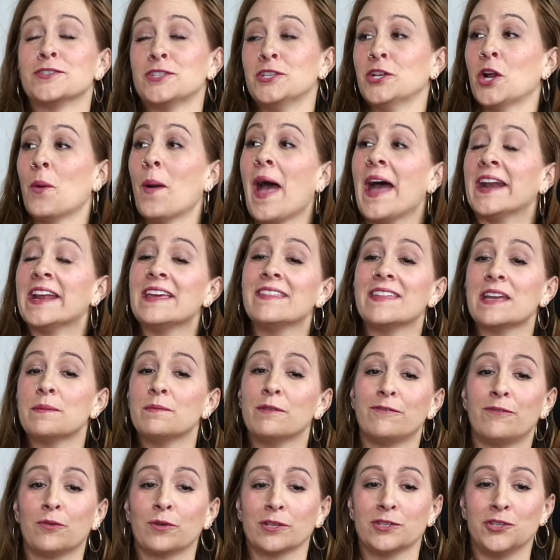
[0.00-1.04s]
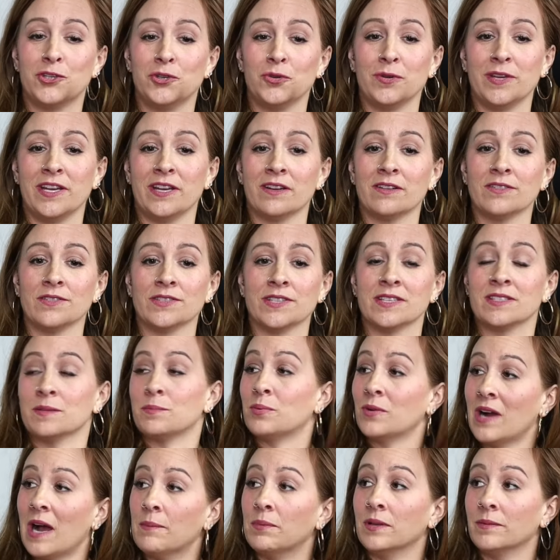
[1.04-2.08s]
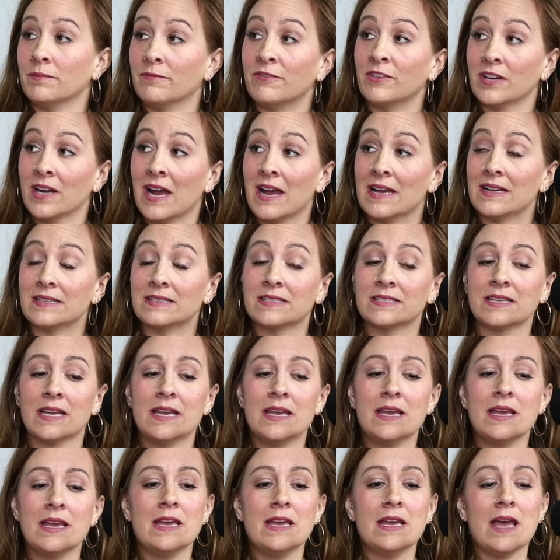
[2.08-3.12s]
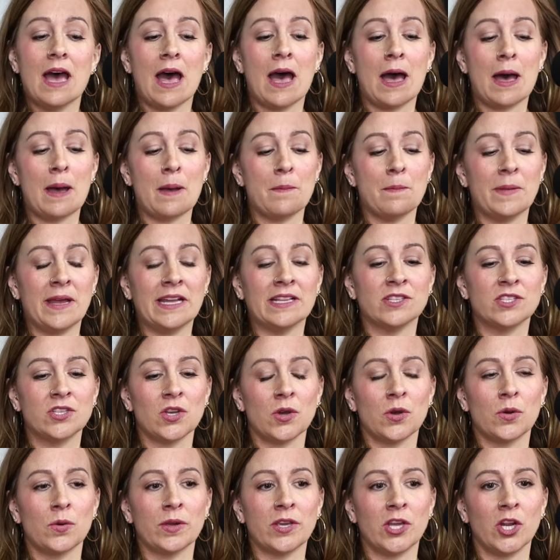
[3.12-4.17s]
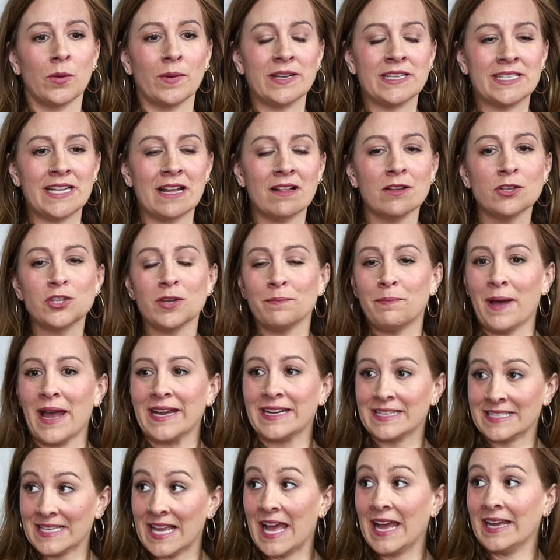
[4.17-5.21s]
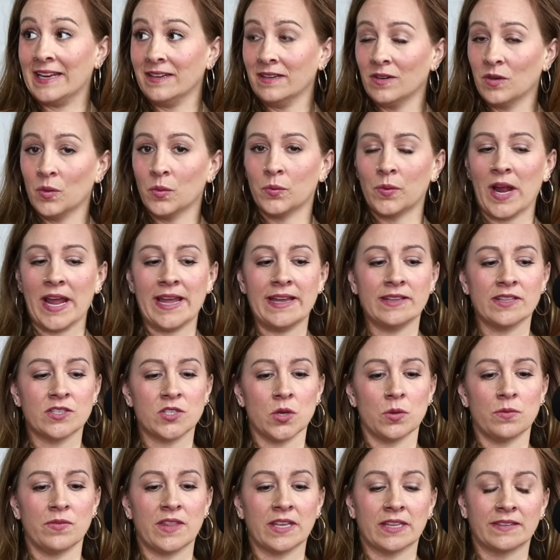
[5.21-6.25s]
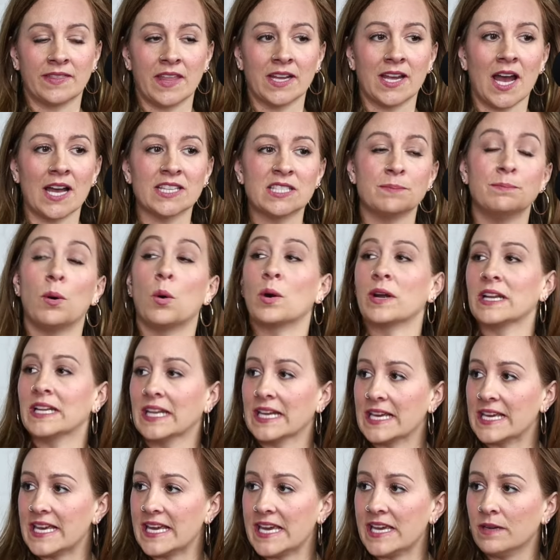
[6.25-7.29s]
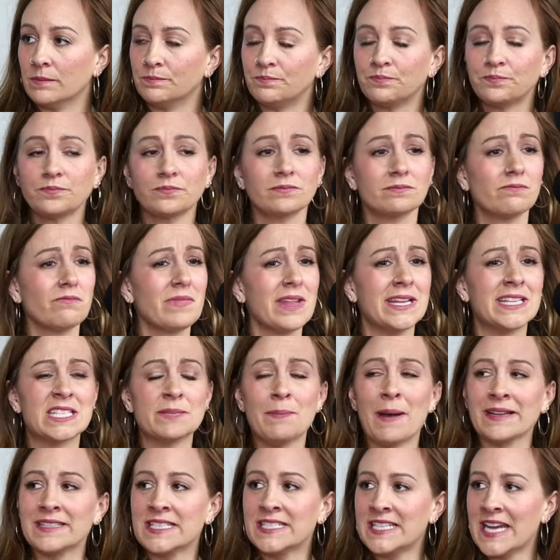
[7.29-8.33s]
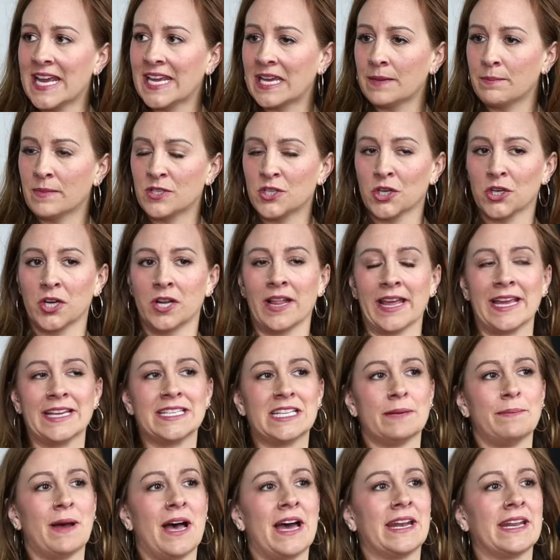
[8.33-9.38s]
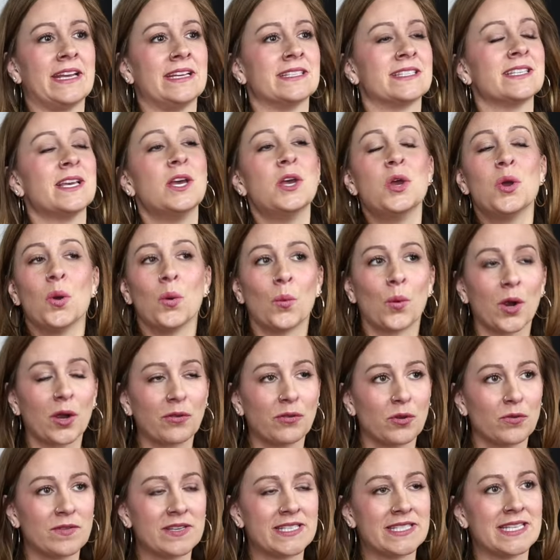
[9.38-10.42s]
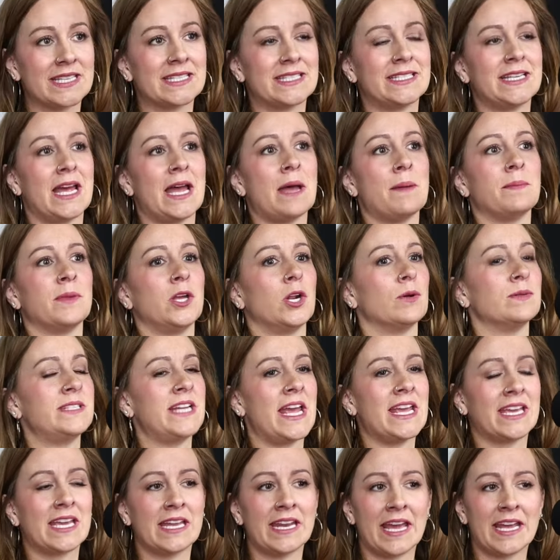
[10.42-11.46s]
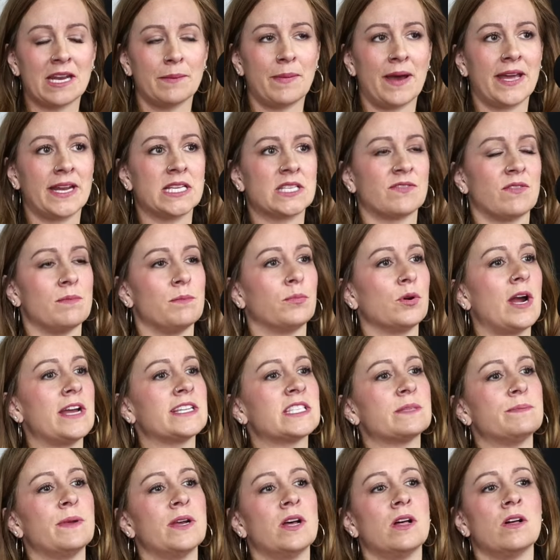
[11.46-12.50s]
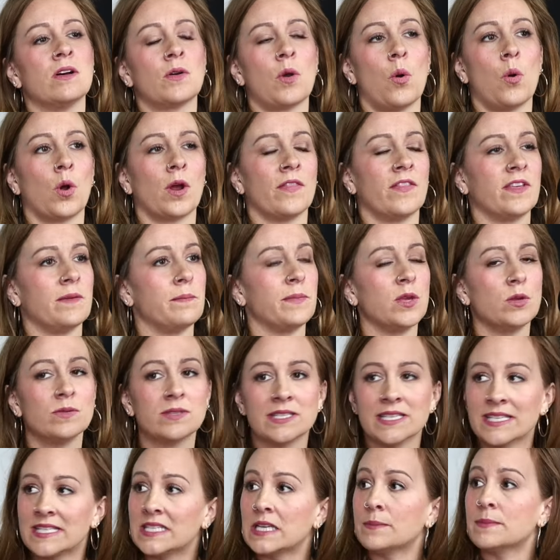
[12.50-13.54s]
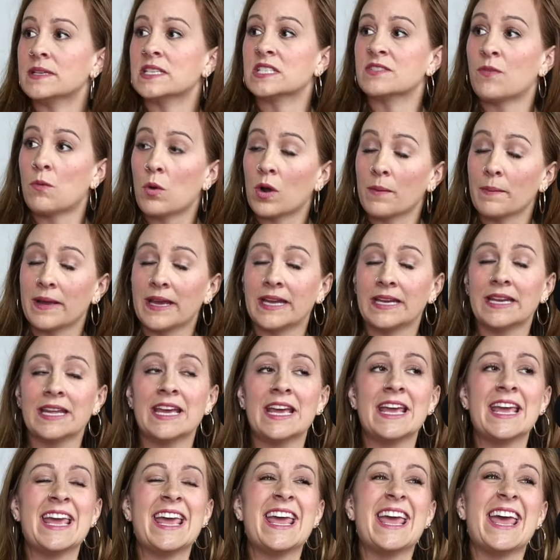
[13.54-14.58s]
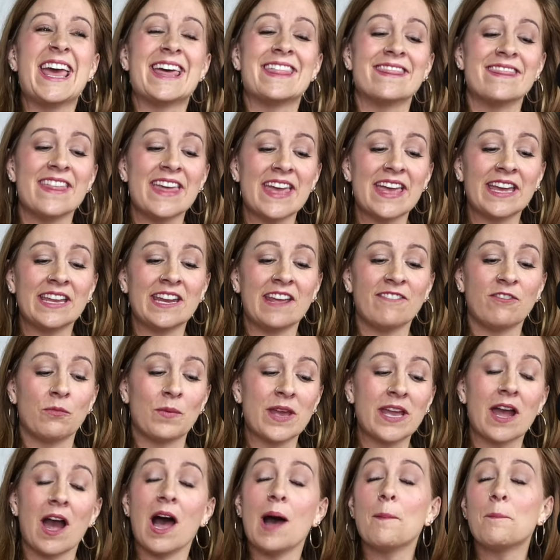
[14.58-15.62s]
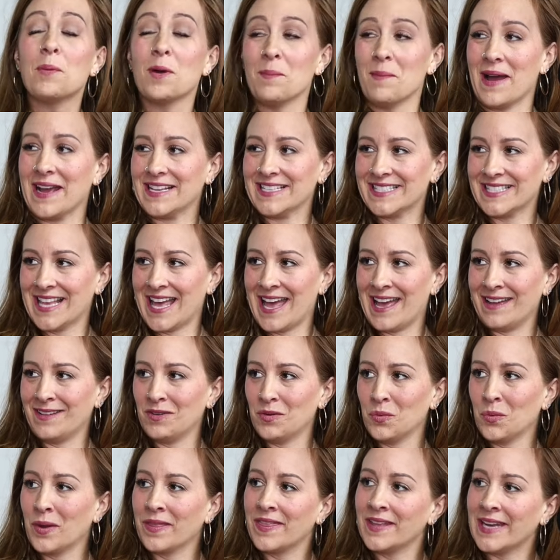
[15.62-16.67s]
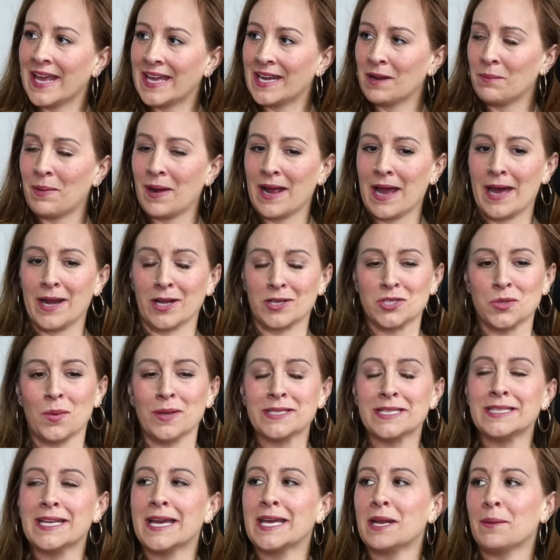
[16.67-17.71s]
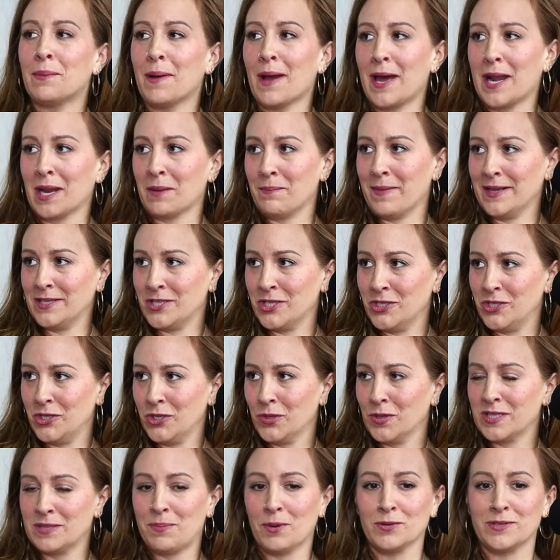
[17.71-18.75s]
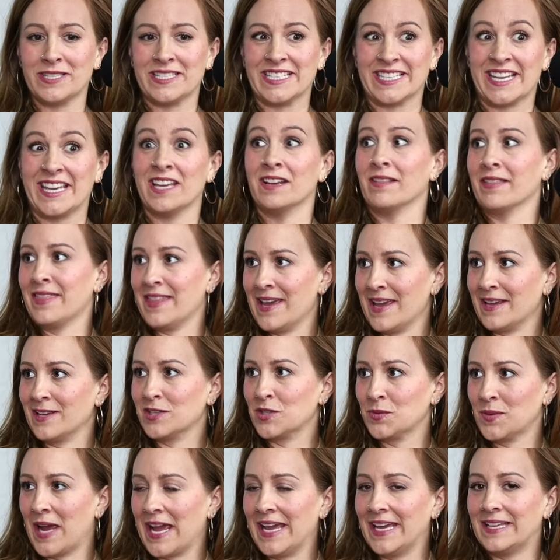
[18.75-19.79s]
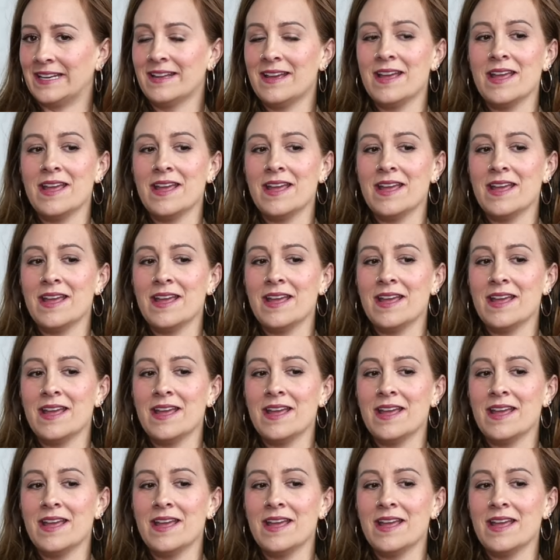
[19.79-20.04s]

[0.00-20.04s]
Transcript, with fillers: You, you know, anything before two years is a problem for us. Um, and so, you know, intelligent by design, right? So the, the gut's born leaky. It's meant to take in maternal antibodies, work through the system, you know, take in antibodies from breast milk or the immune system is forming. And then if we compromise that with an antibiotic, so what's an antibiotic meant to do? It's supposed to kill things, right?